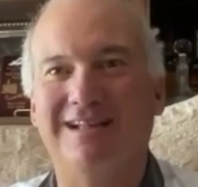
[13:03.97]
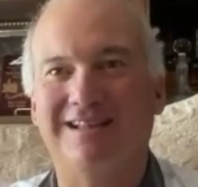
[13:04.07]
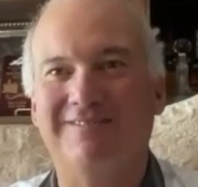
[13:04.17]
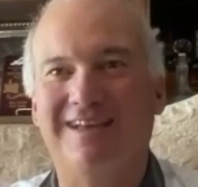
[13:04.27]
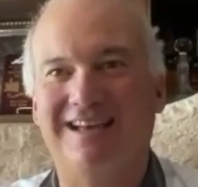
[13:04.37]
end
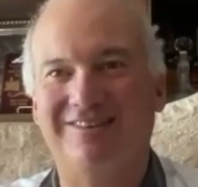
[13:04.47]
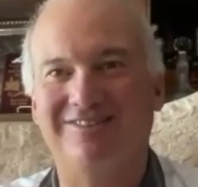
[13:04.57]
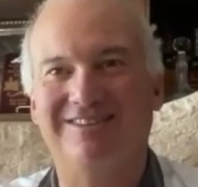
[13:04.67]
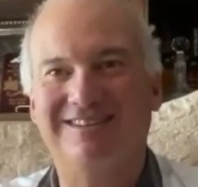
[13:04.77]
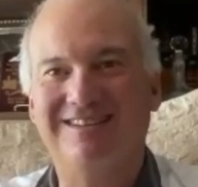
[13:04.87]
at the
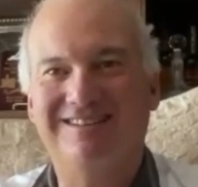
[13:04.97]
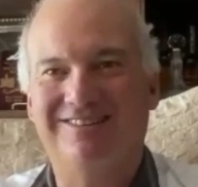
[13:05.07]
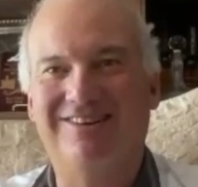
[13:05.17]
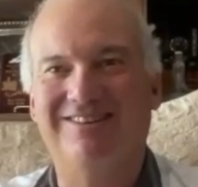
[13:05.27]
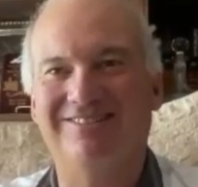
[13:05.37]
mast
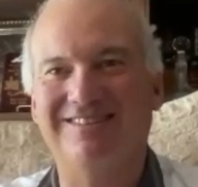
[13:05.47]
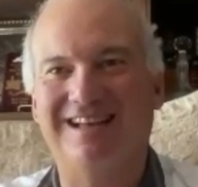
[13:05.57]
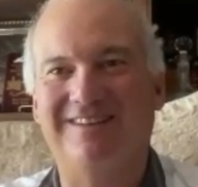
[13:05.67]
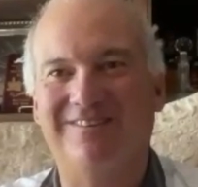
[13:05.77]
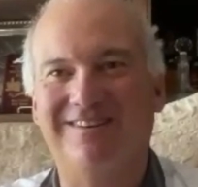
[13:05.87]
or
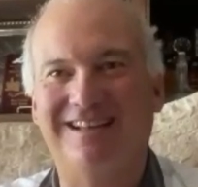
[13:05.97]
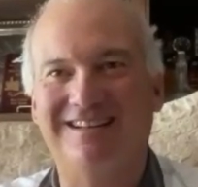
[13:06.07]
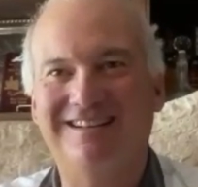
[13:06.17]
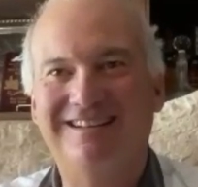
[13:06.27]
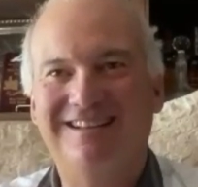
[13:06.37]
the outboard end.